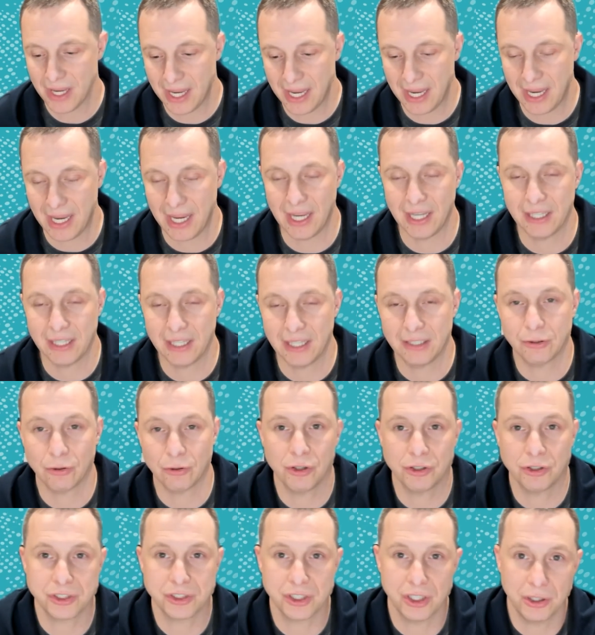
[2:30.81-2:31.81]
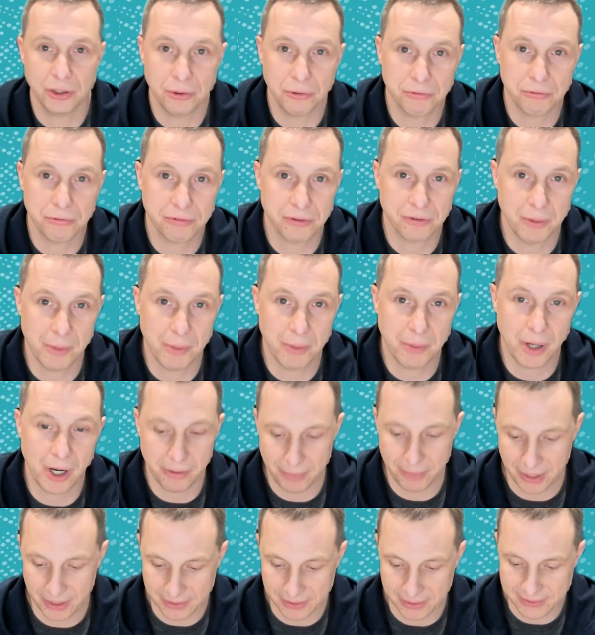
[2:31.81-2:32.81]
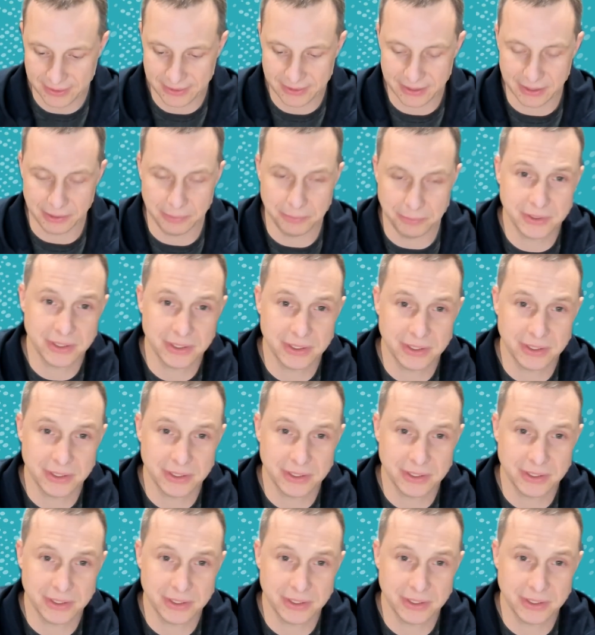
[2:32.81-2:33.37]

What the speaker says: and also from automated systems.